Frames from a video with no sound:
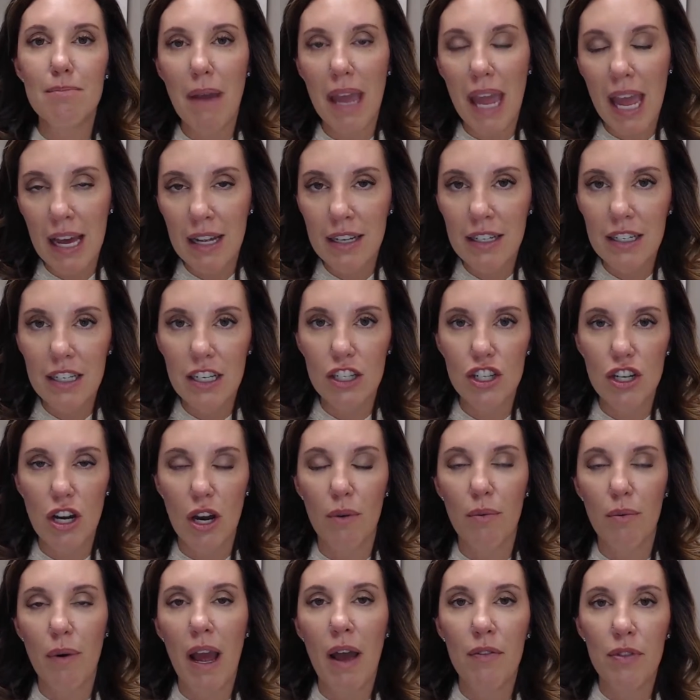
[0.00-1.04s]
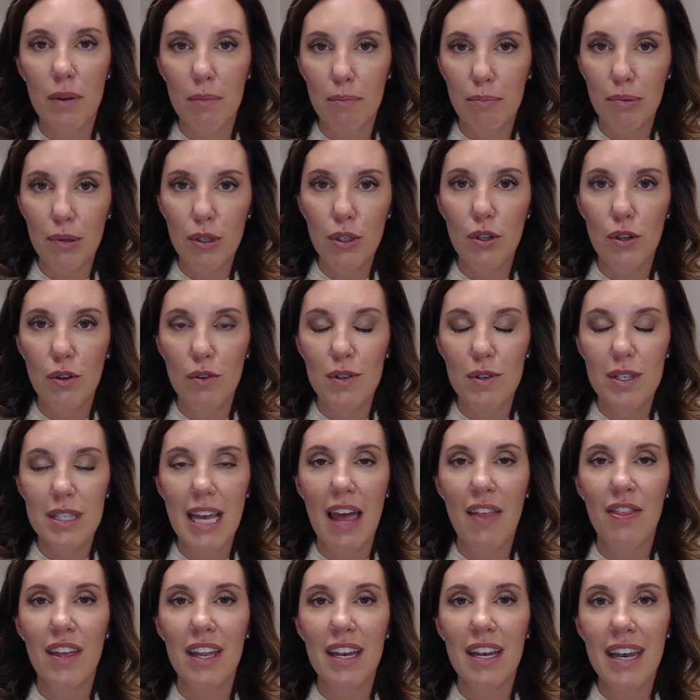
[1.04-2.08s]
bandage around the bruise.
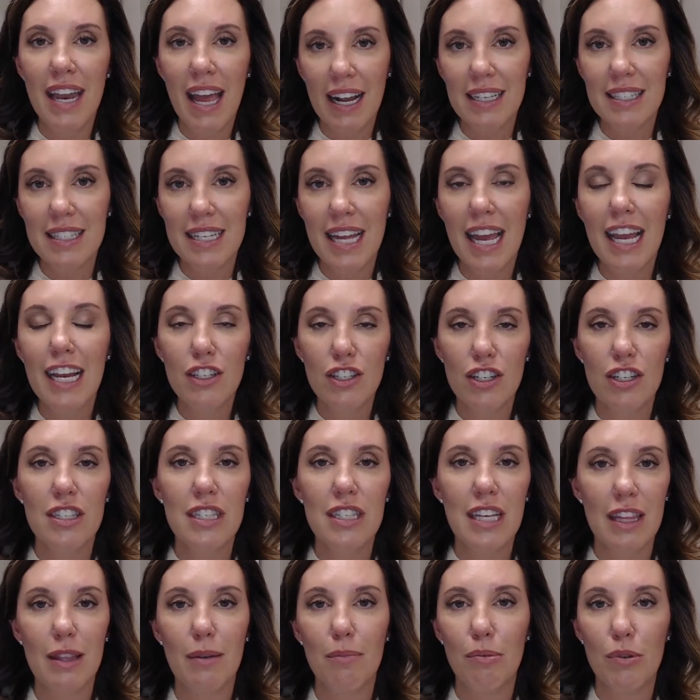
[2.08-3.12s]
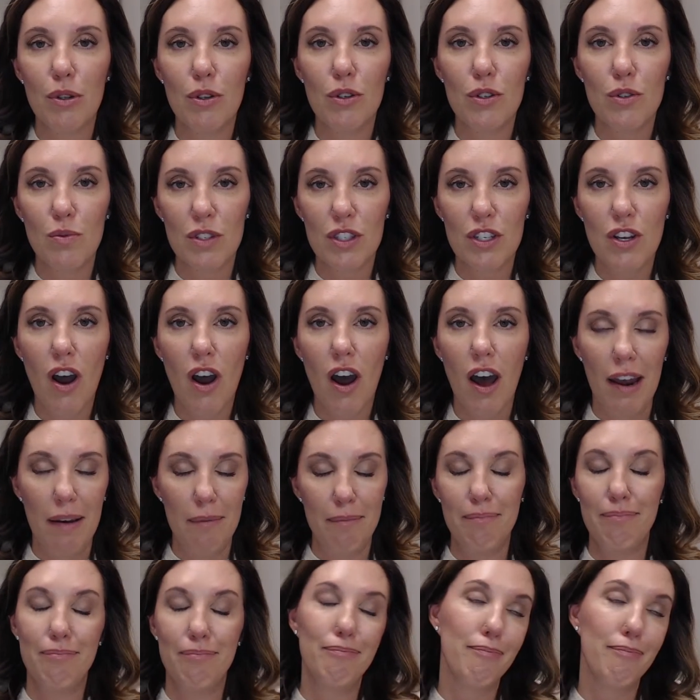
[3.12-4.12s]
And the next day she said the bruise was gone.